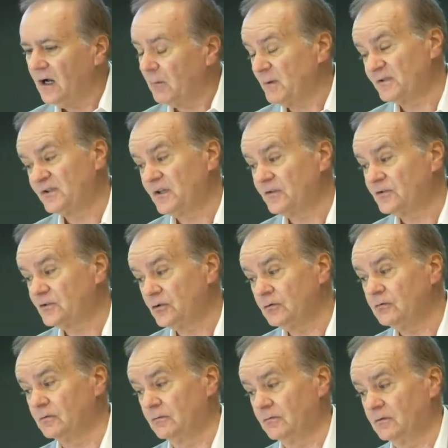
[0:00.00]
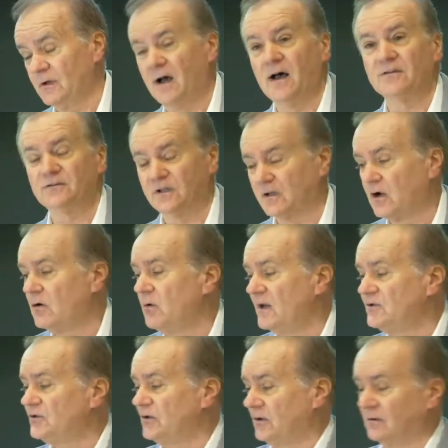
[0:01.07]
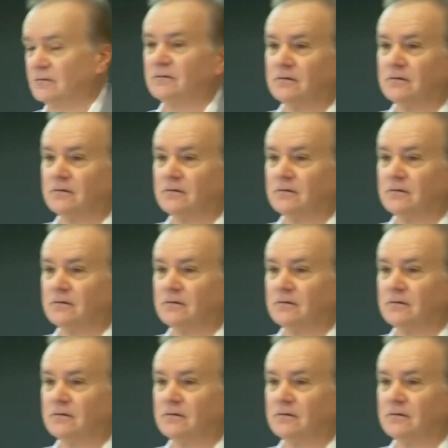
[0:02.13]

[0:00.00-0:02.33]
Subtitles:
We see a student asking a question,